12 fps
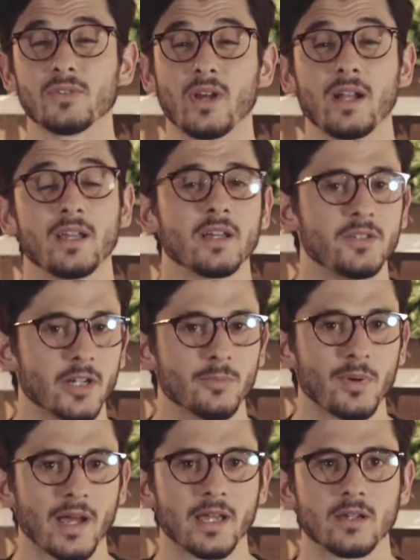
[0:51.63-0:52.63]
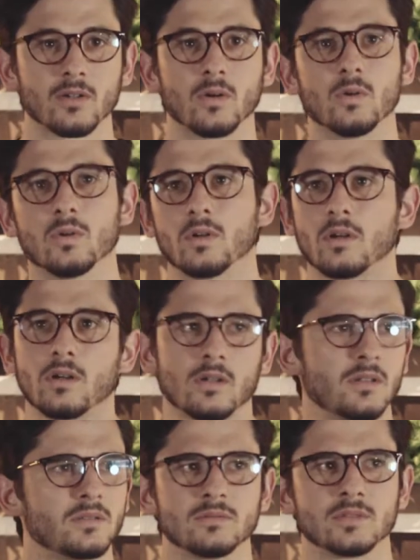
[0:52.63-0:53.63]
you're riding a dirt bike
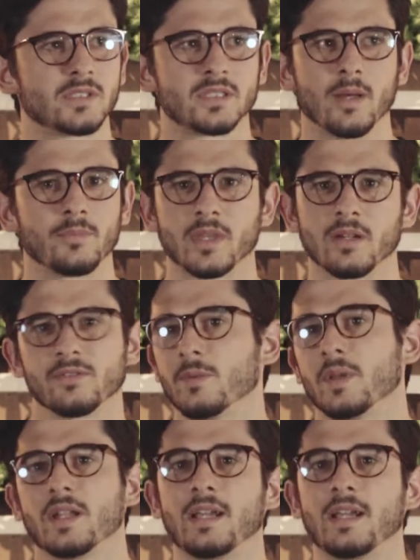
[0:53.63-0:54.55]
or something from the